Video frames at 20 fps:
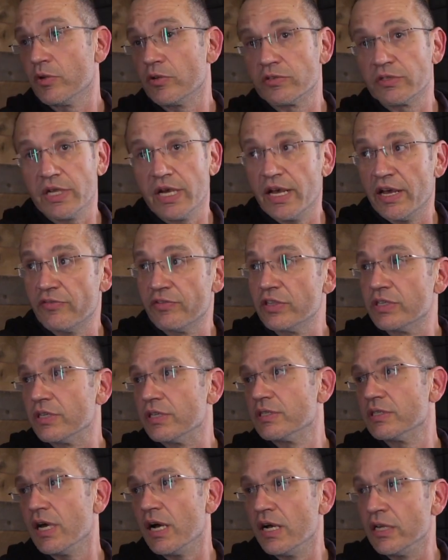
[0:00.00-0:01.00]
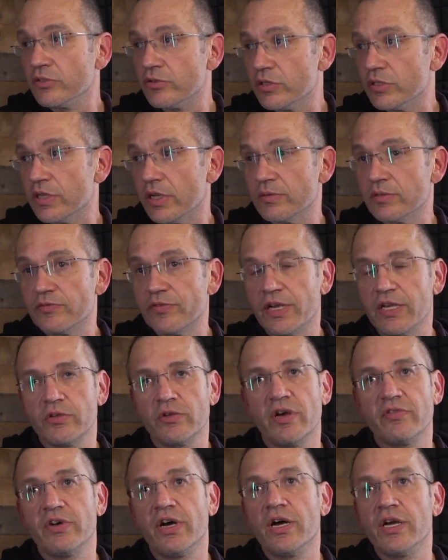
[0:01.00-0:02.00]
Because yes. everything is 100 times faster
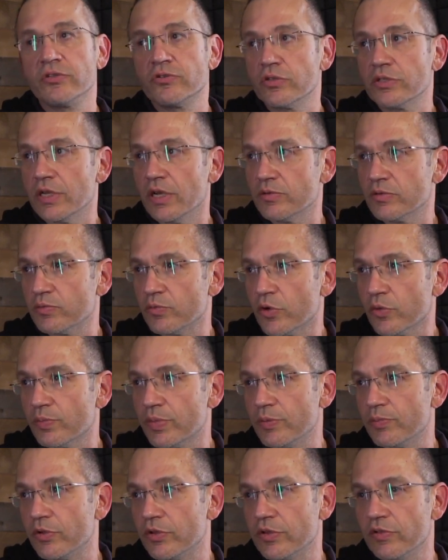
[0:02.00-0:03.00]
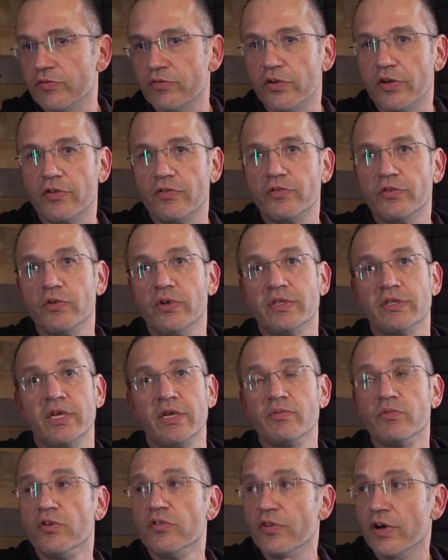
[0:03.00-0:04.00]
you have 100 times more people involved, they
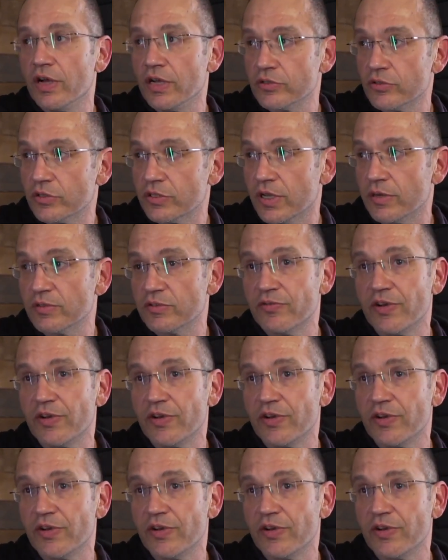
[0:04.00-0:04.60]
move 100 times